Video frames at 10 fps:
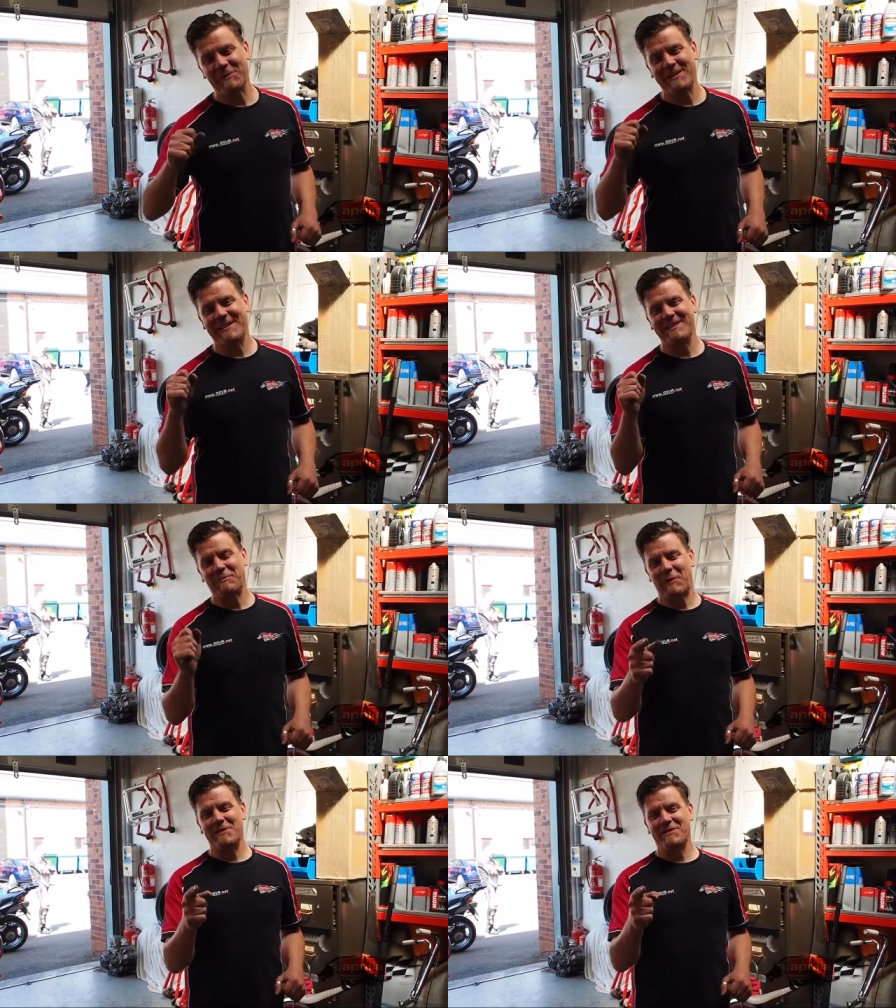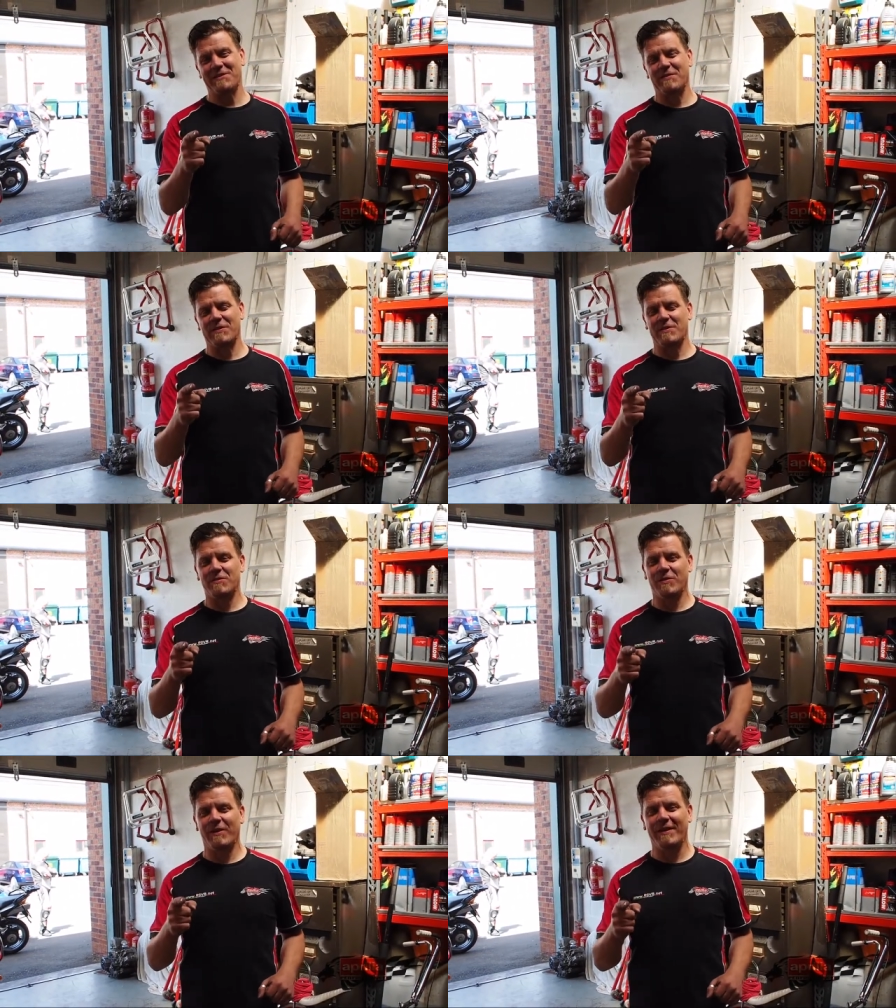were sending us pictures of the
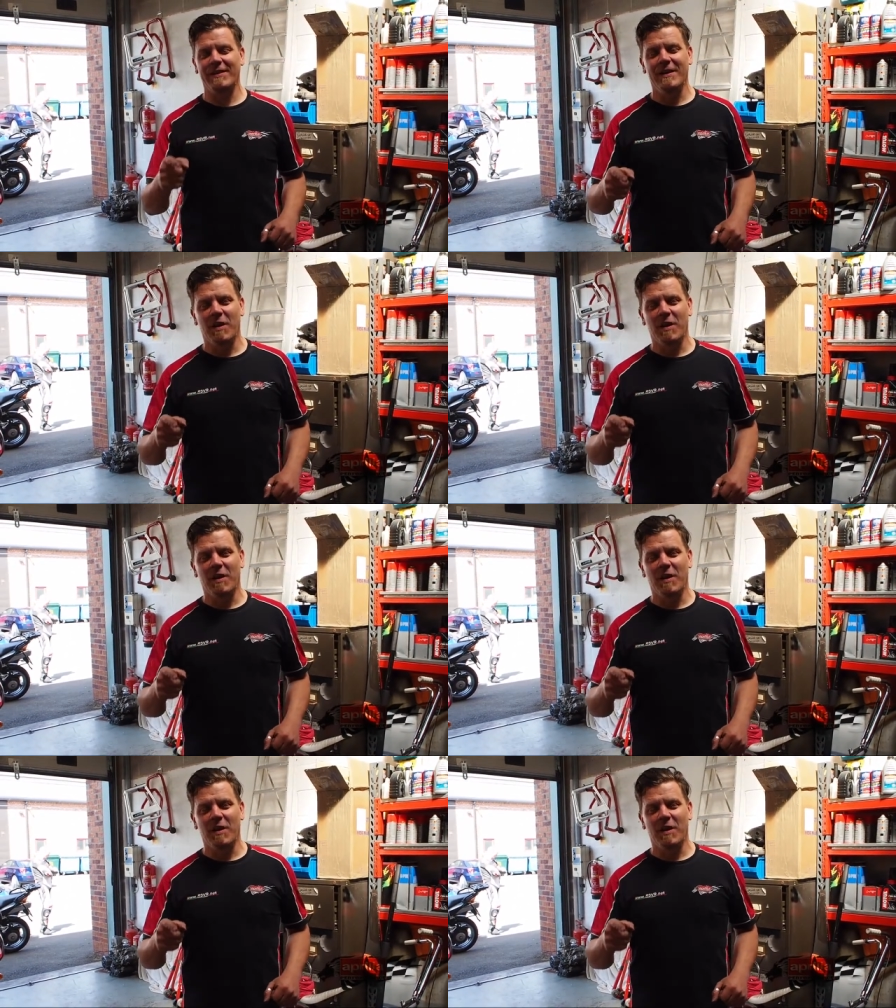sunshine.